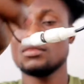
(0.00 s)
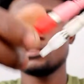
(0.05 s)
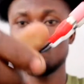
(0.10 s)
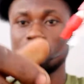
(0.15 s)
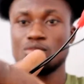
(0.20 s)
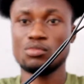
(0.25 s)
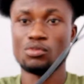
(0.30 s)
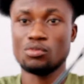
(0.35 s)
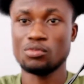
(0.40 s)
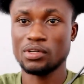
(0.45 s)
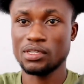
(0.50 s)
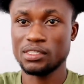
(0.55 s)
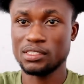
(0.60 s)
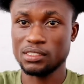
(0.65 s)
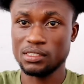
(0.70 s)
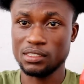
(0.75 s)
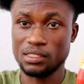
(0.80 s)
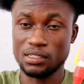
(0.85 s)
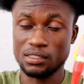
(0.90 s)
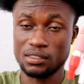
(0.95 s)
To
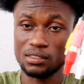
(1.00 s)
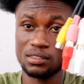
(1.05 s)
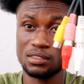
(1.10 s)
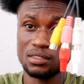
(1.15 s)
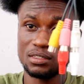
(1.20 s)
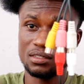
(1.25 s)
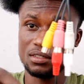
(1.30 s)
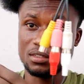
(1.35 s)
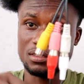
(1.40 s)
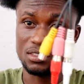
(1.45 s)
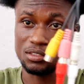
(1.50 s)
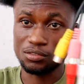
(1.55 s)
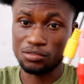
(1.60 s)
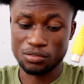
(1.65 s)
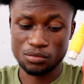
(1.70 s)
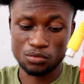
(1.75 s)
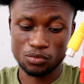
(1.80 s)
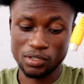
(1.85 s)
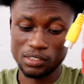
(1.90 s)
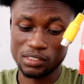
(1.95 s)
connecting the day
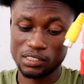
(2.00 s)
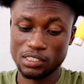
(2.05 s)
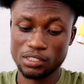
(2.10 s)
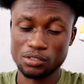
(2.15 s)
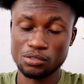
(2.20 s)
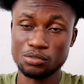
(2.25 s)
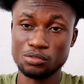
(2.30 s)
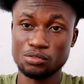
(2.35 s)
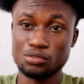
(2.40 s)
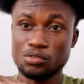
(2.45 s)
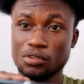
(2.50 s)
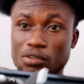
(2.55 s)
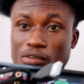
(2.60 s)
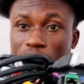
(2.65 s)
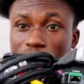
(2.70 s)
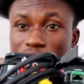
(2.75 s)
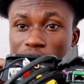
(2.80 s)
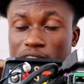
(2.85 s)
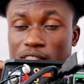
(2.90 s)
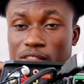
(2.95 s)
from one stereo to
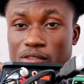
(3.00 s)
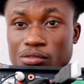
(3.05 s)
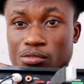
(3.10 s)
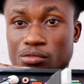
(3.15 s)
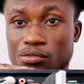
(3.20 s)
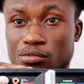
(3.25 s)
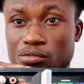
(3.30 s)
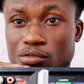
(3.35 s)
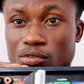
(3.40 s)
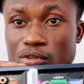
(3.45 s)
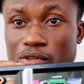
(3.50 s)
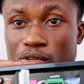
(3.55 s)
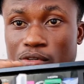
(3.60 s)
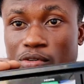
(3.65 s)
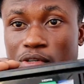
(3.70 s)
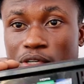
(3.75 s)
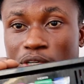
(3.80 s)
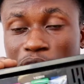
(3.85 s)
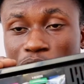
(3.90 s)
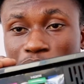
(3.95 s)
another stereo or do
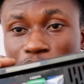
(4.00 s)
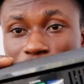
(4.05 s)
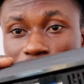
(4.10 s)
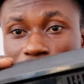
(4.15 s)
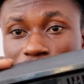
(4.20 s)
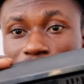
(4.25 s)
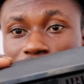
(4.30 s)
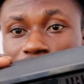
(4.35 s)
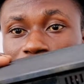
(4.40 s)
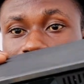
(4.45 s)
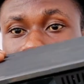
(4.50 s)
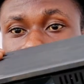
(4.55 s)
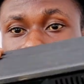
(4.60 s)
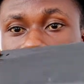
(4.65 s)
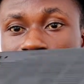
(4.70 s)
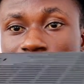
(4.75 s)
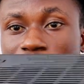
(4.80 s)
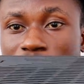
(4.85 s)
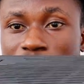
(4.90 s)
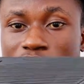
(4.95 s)

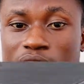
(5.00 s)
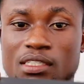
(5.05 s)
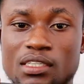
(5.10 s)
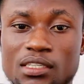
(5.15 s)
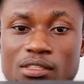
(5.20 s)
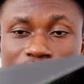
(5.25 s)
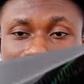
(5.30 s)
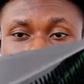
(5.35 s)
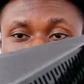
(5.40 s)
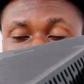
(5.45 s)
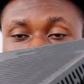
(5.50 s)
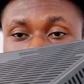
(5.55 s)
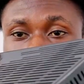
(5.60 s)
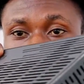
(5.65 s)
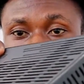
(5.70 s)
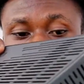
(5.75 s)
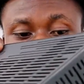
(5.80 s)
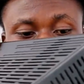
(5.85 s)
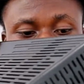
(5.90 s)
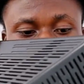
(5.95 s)
into day no
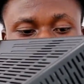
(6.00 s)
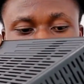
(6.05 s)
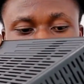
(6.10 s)
yellow